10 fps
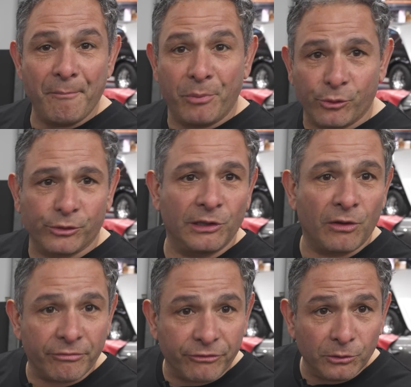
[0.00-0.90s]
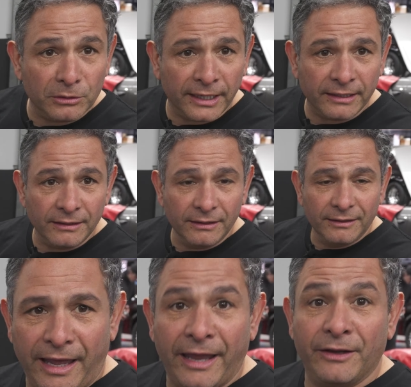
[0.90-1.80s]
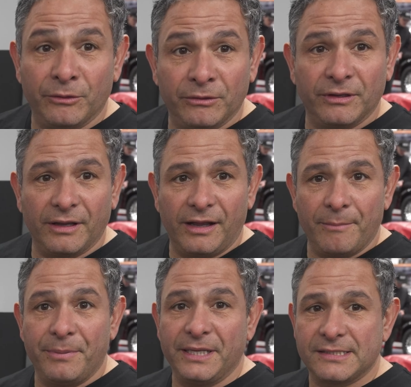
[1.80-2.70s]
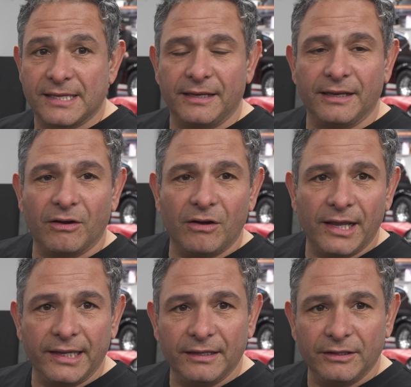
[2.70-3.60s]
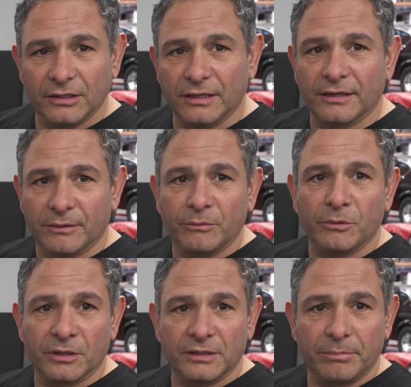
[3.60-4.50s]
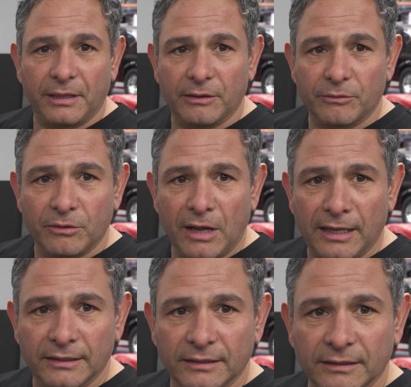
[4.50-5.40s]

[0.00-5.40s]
pour a lot of fuel in and a big CDI, you're going to work the plug real hard,